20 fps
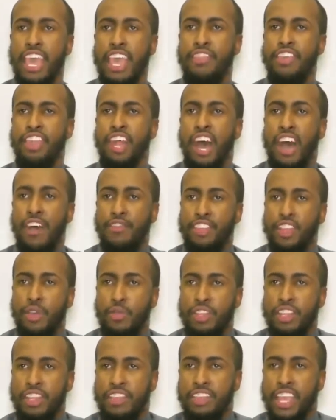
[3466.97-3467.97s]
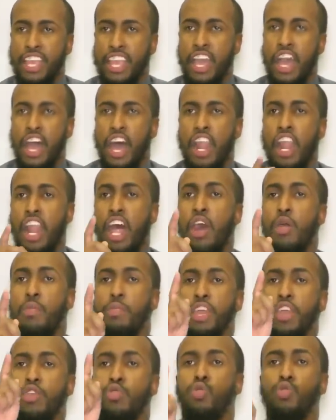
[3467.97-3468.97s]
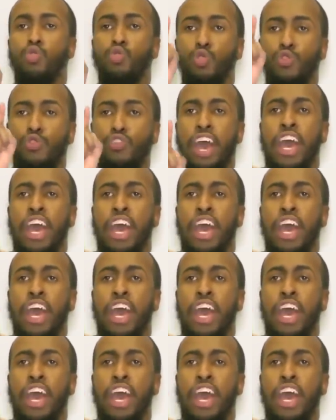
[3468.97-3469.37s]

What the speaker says: And then after that, what did he say? Allahumma in kuntu